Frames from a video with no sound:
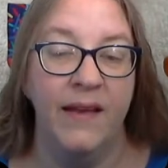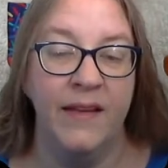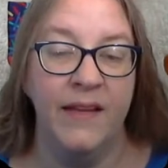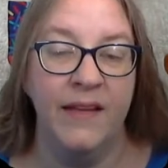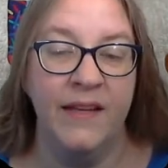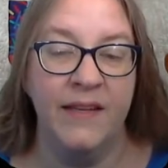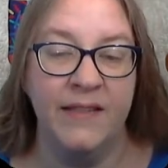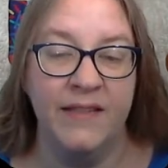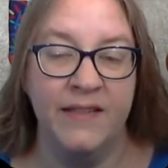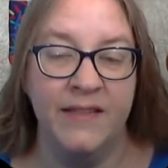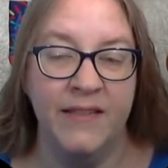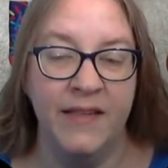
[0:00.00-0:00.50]

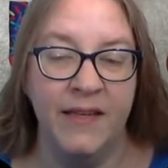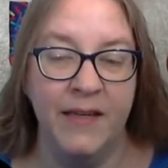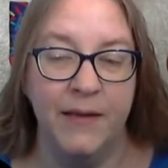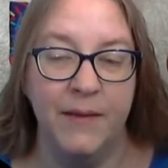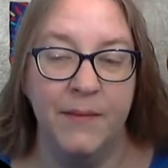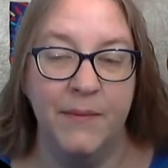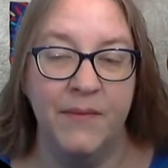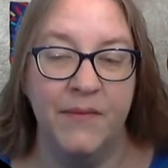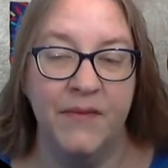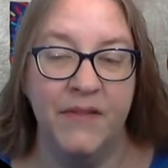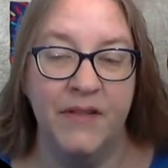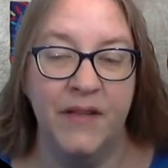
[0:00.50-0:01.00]
It
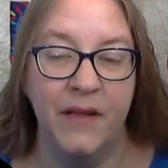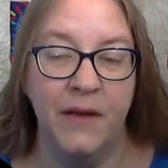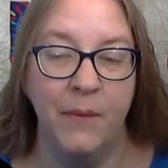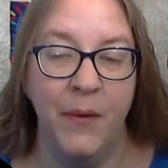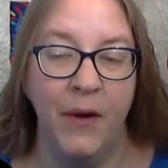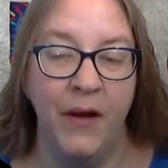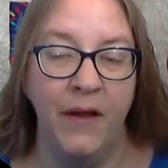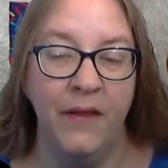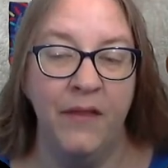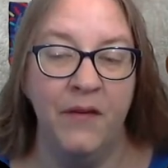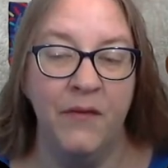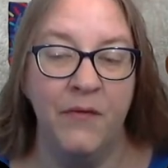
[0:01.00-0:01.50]
seems that
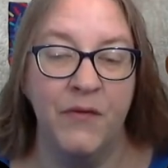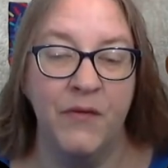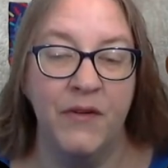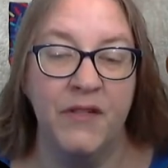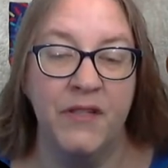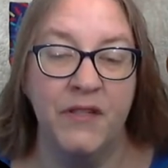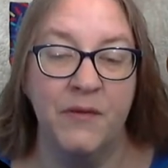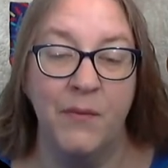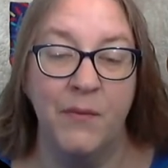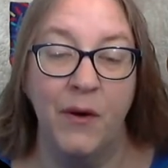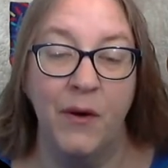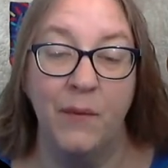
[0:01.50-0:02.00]
upon the
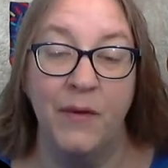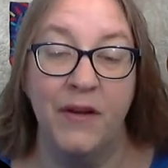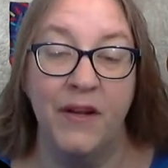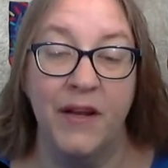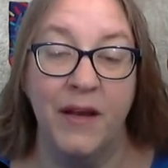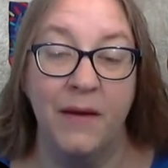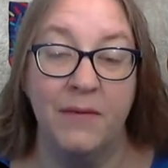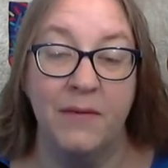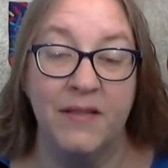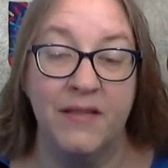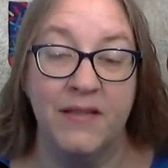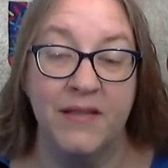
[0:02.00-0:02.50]
first moment
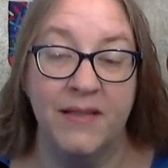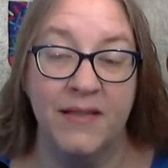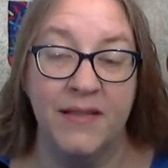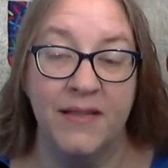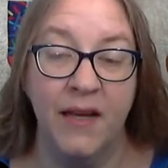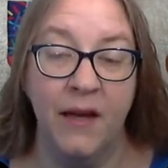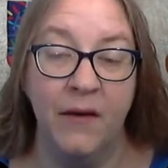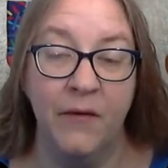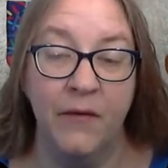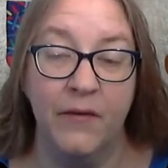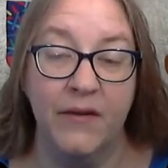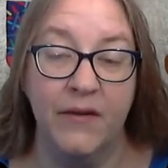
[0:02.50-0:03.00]
I was
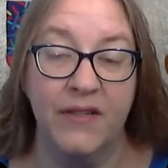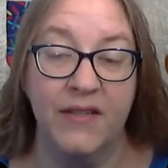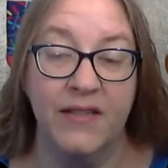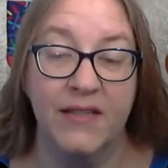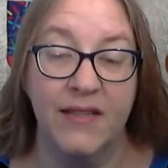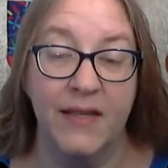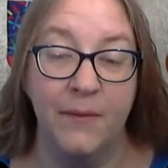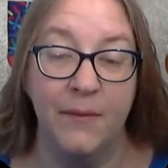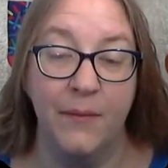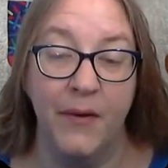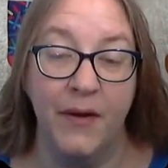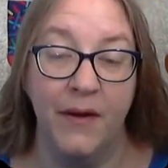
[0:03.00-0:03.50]
discovered
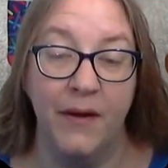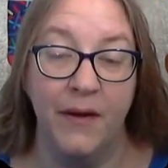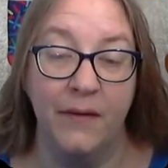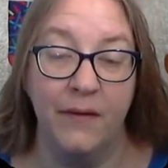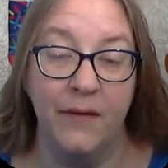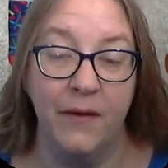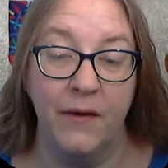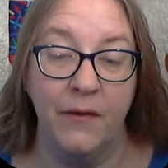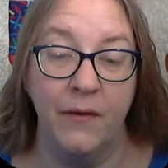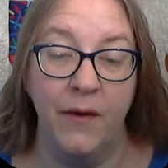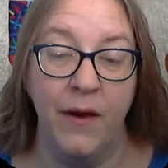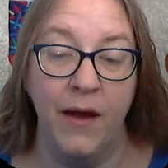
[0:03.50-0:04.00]
sleeping on
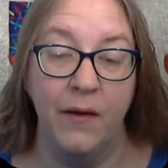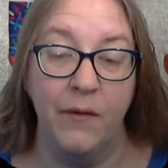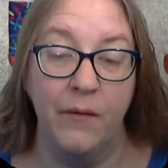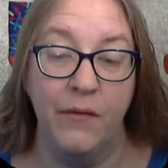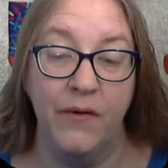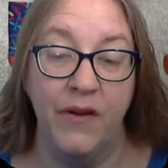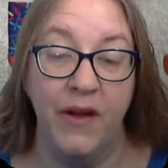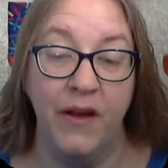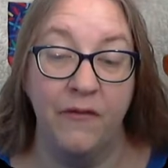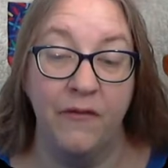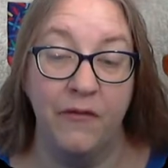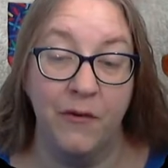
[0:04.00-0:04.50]
the
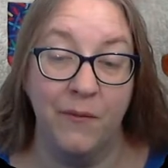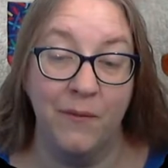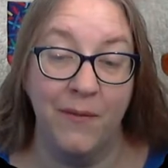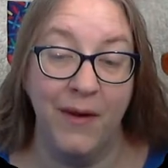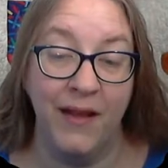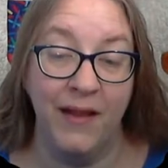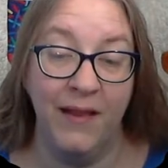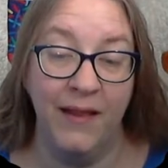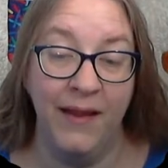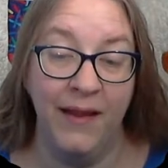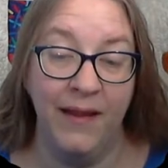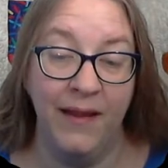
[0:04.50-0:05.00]
ground after
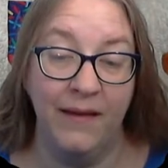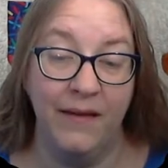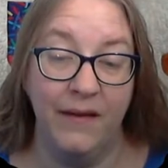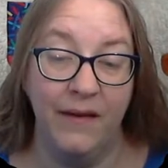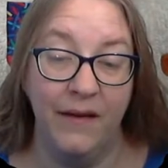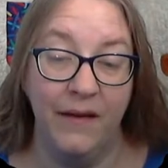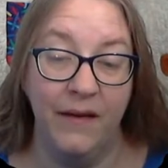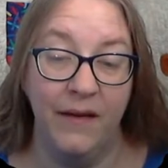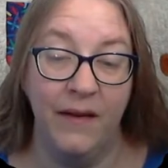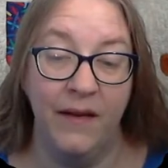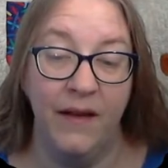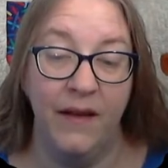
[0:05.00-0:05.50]
my
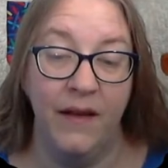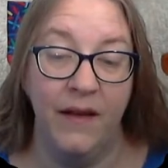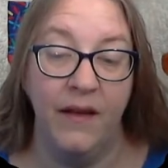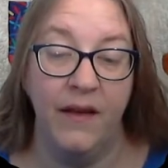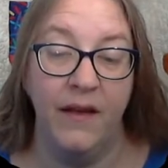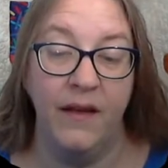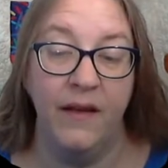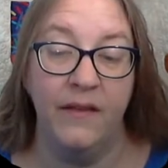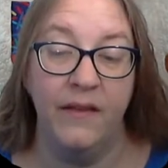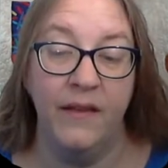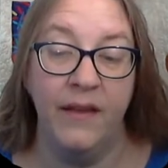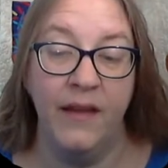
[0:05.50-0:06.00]
landing,
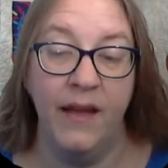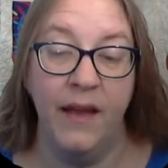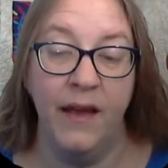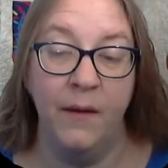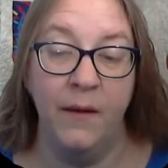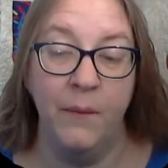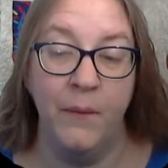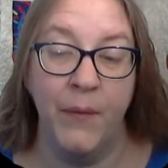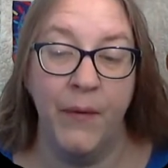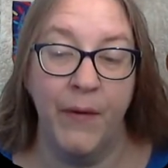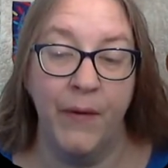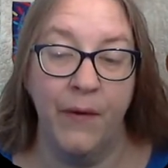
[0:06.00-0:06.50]
the
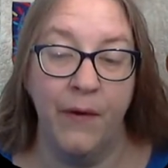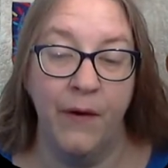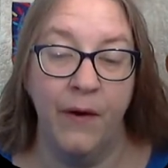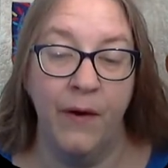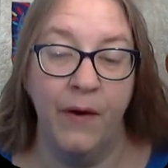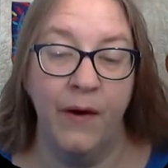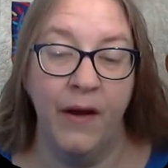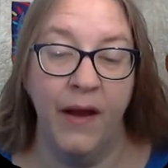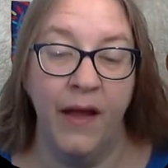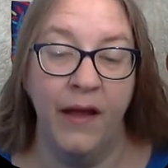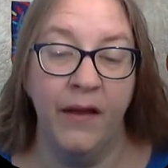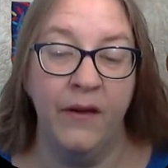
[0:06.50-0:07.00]

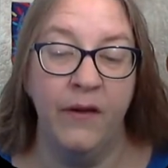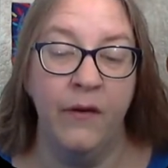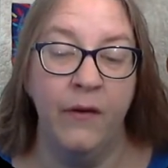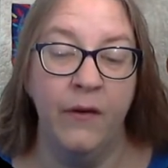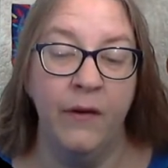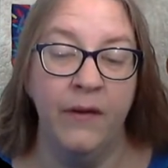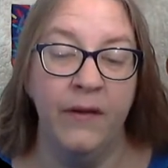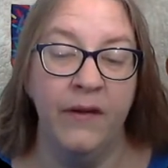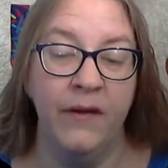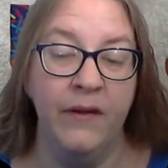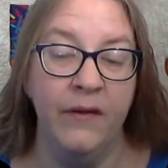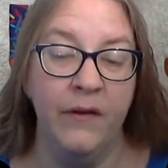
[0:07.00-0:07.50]
Emperor had
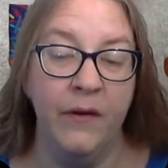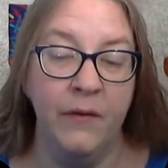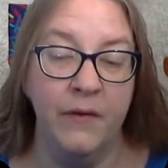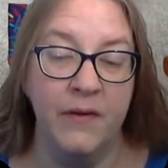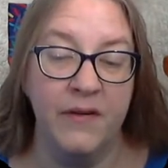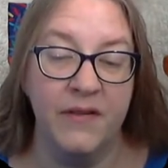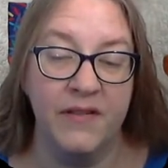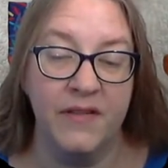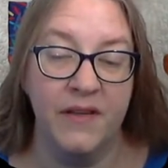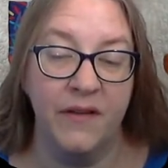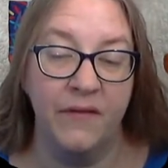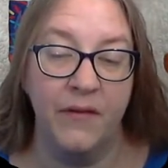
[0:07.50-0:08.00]
early
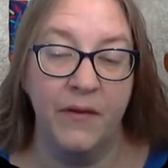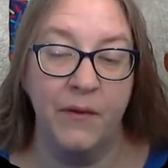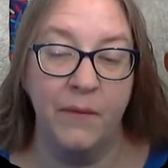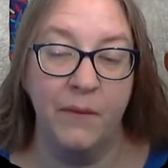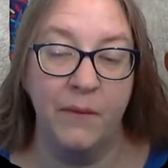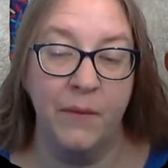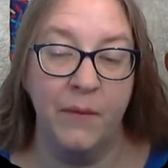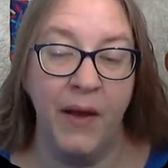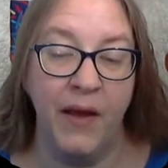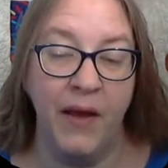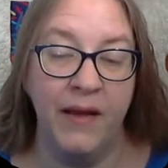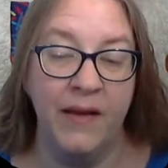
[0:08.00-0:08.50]
notice of it
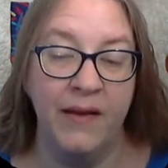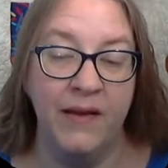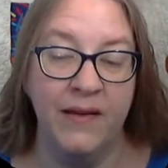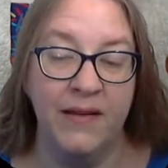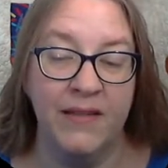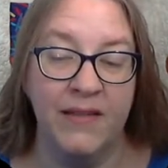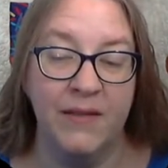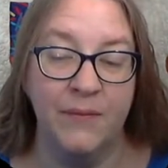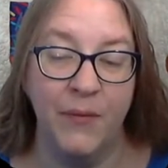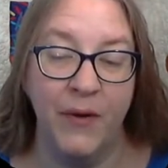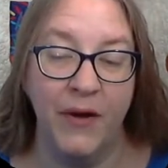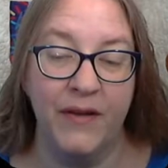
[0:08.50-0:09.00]
by an
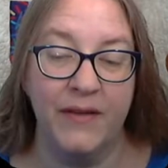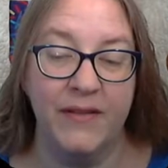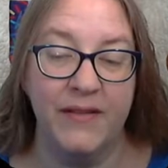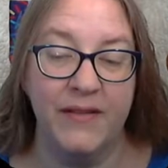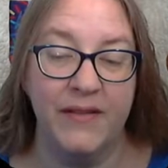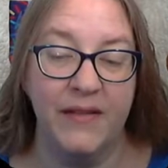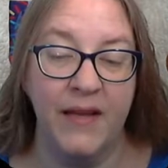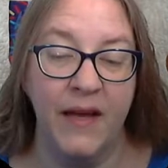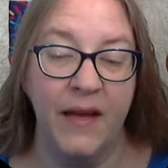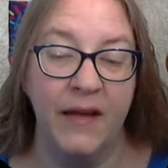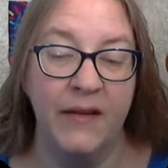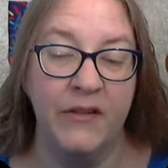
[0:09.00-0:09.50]
express,
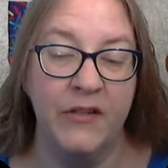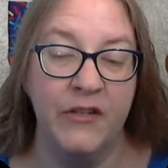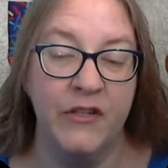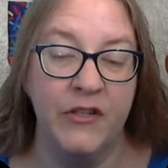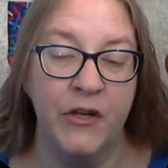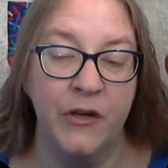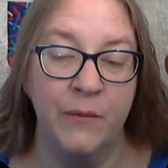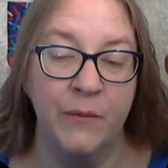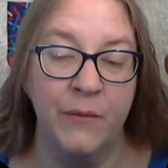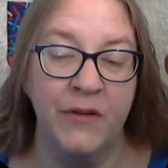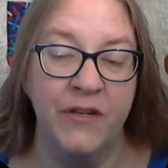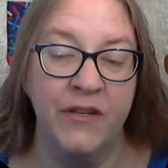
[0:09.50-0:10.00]
and
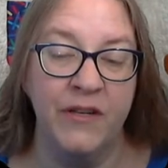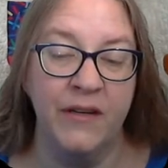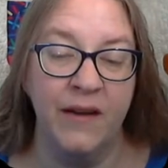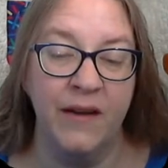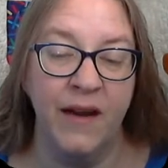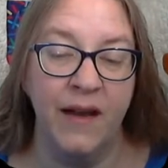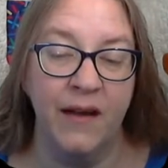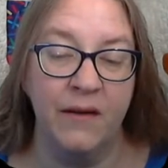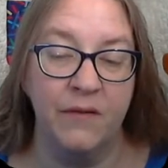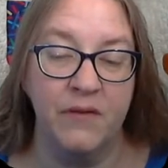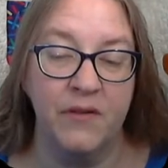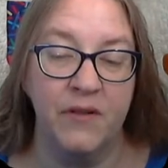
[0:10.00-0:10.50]
determined in
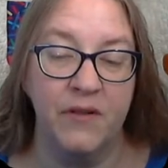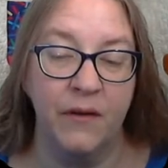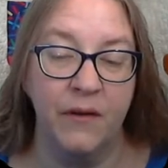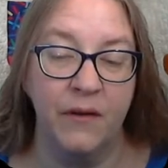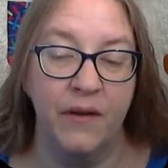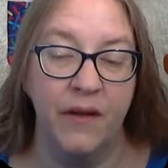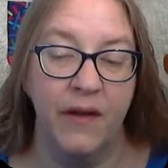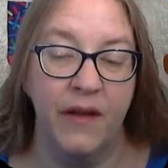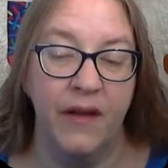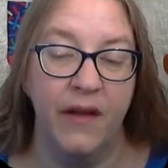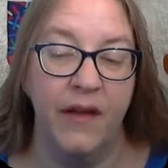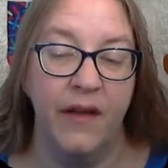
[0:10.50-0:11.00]
council
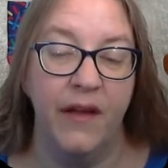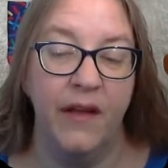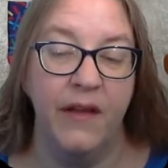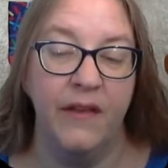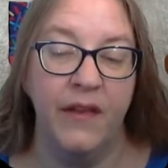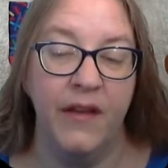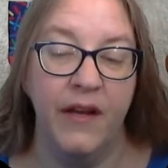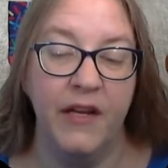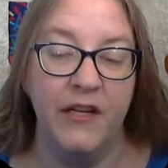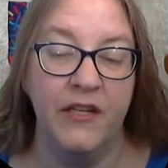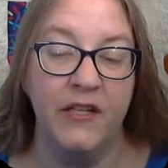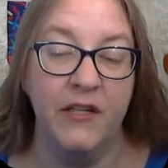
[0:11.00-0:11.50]

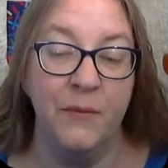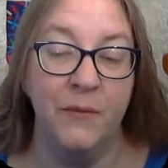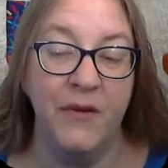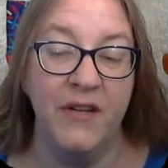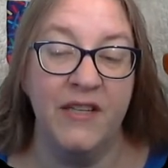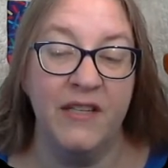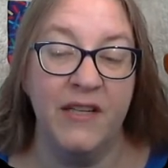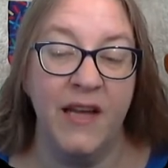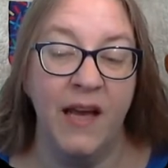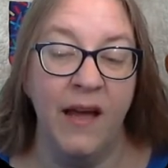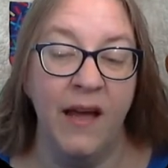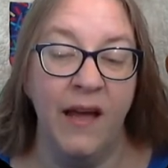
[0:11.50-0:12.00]
that I should be
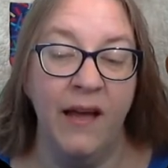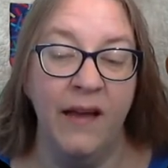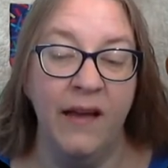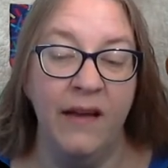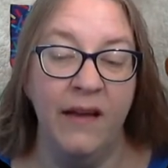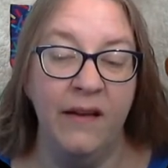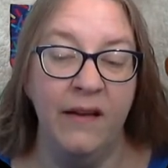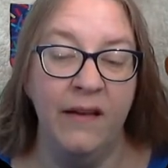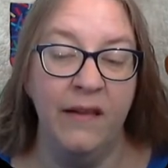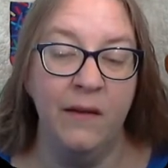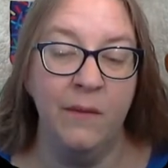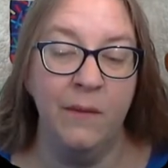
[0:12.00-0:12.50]

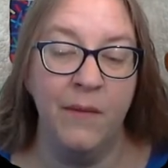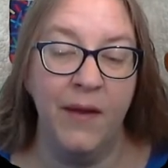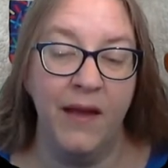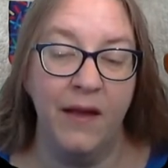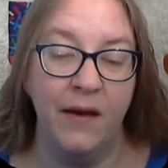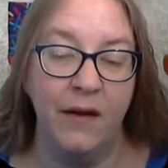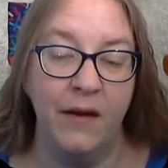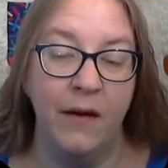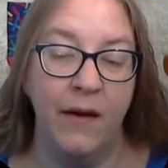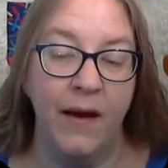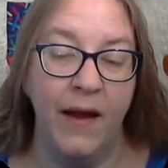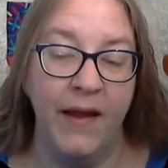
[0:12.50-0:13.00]
tied in the
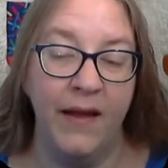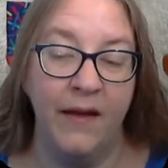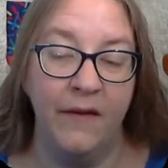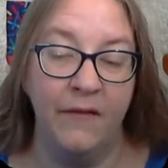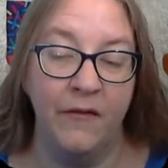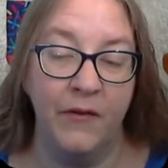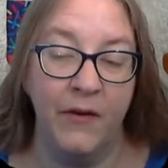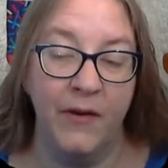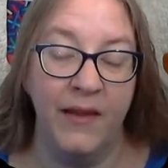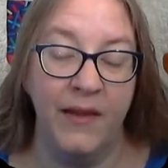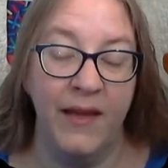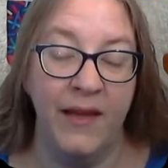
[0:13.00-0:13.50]
manner I have
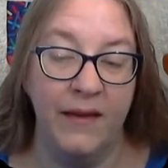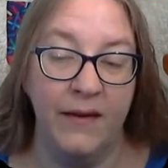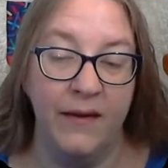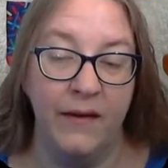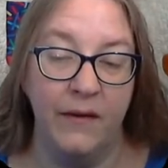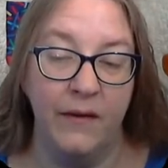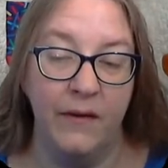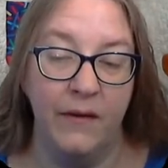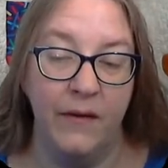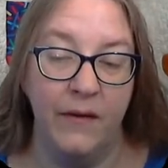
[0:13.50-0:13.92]
related,